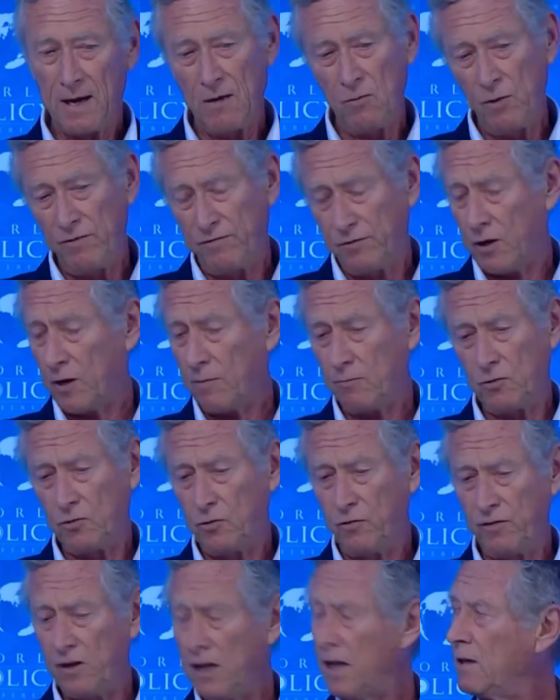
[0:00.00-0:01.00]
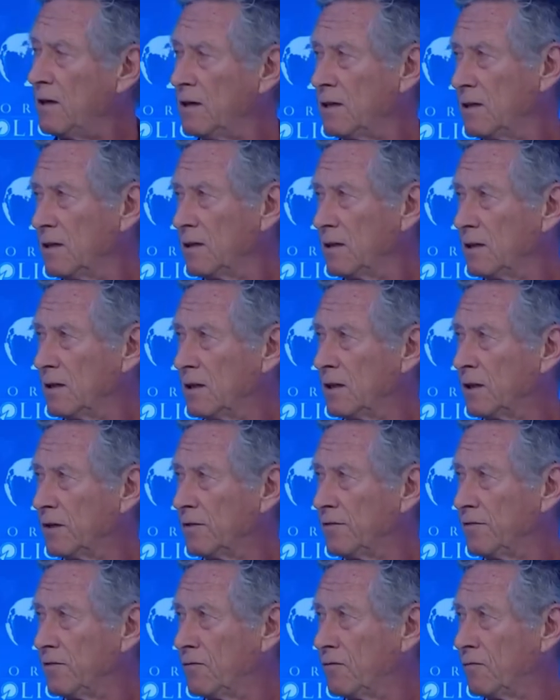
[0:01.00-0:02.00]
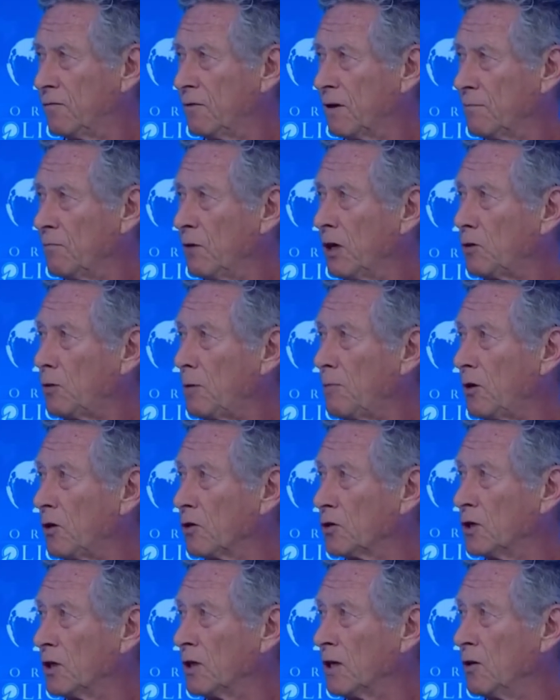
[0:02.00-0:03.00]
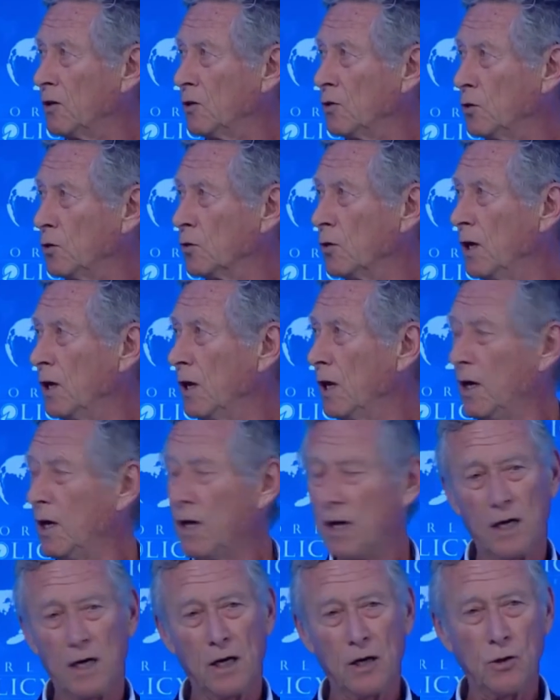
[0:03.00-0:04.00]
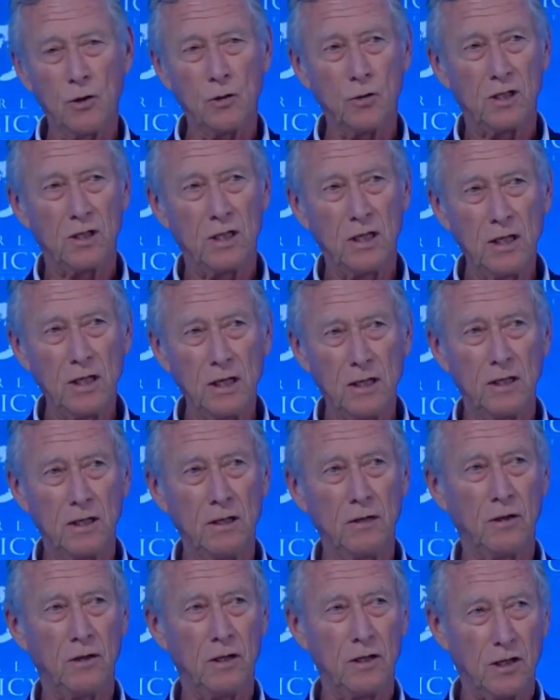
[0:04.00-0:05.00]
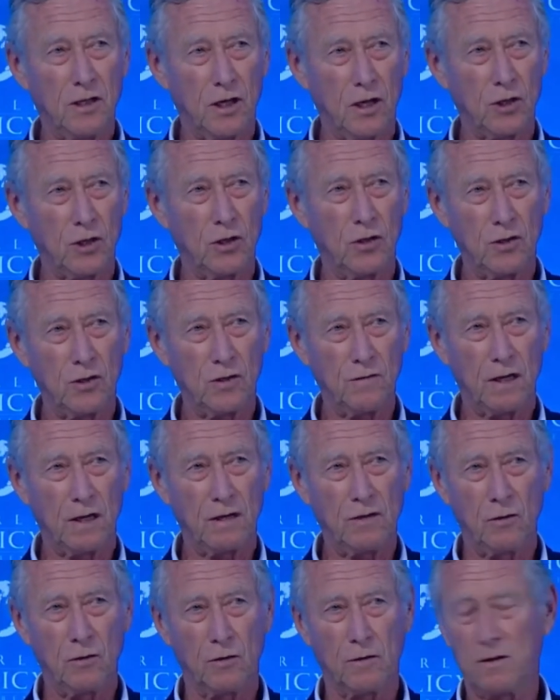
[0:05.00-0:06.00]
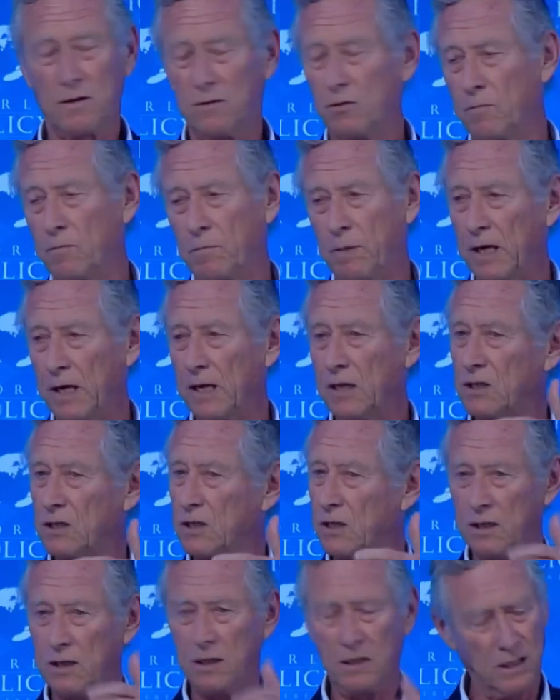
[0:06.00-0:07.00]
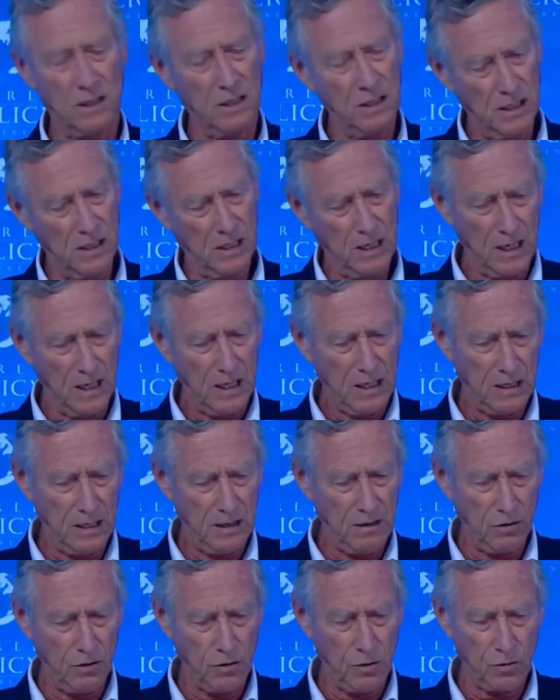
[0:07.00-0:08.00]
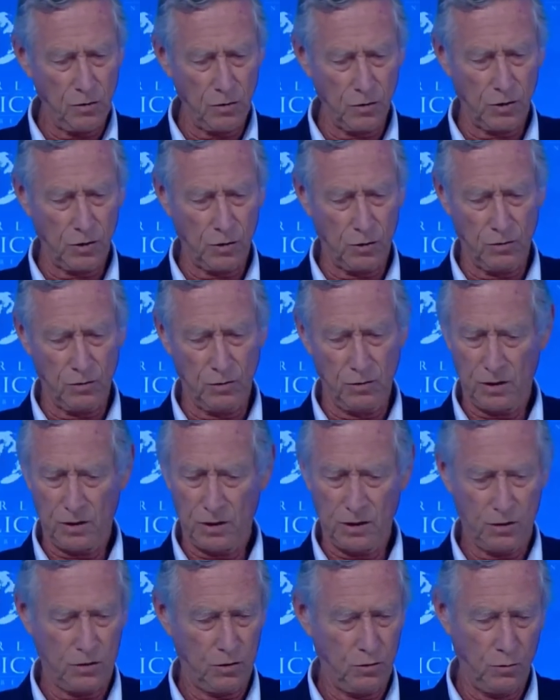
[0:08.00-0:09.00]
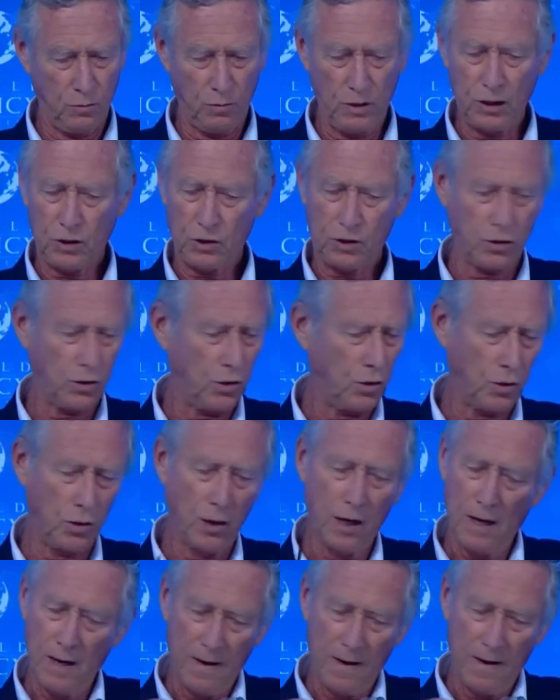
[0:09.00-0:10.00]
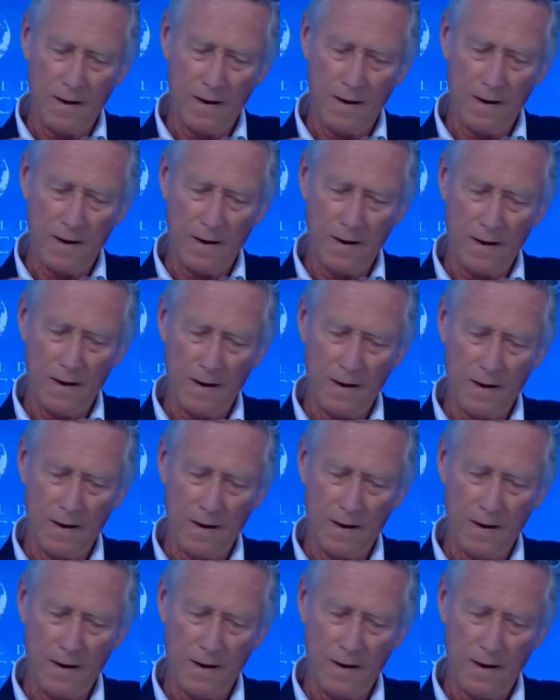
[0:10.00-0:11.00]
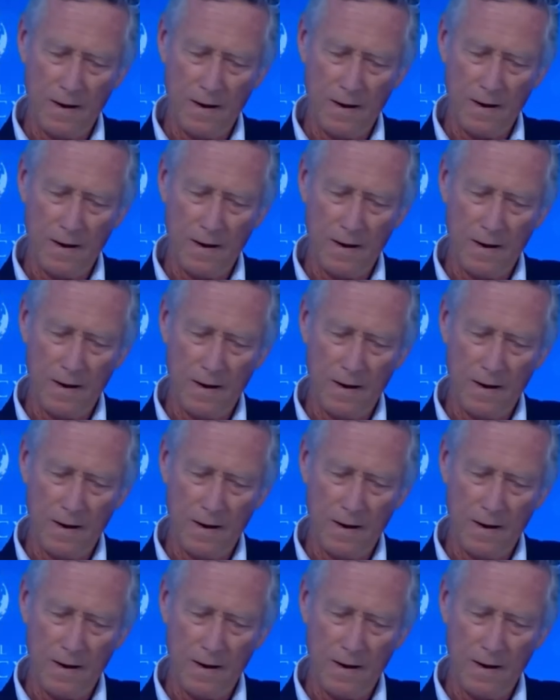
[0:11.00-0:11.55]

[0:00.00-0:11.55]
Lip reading: we've come to the end of what monetary policy can do. You see it in the discussions that took place in the Eurozone 2 weeks ago. There's an increasing notion that